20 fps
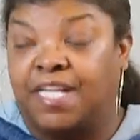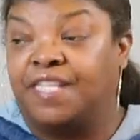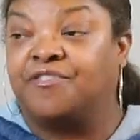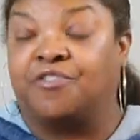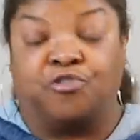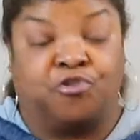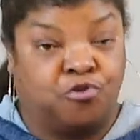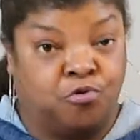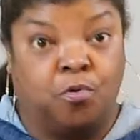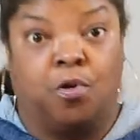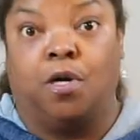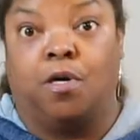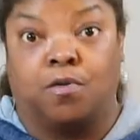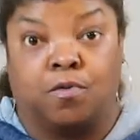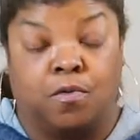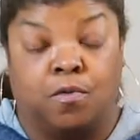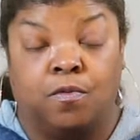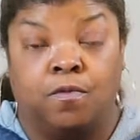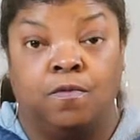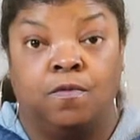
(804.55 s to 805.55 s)
It's a
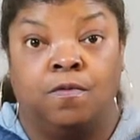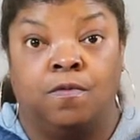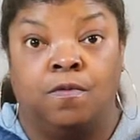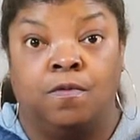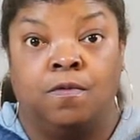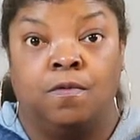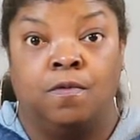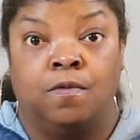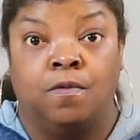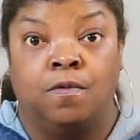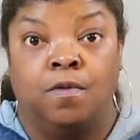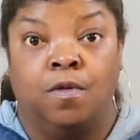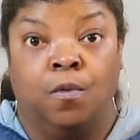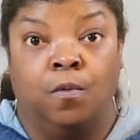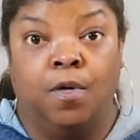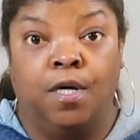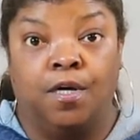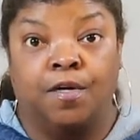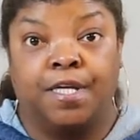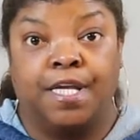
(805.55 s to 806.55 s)
struggle.
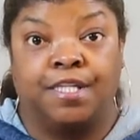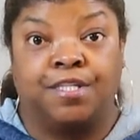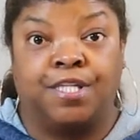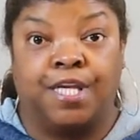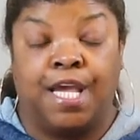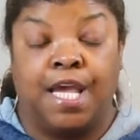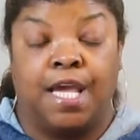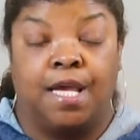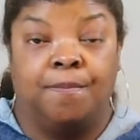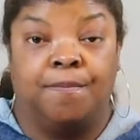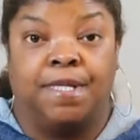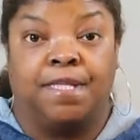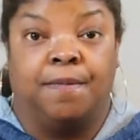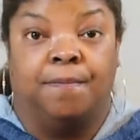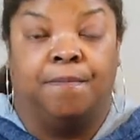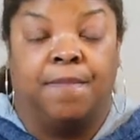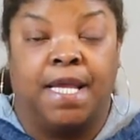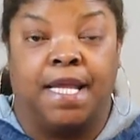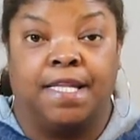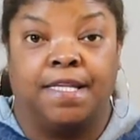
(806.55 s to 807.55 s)
We'll get to him in
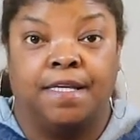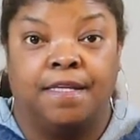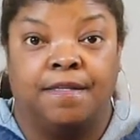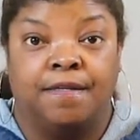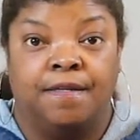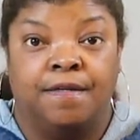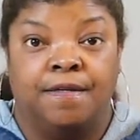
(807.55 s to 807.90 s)
a minute.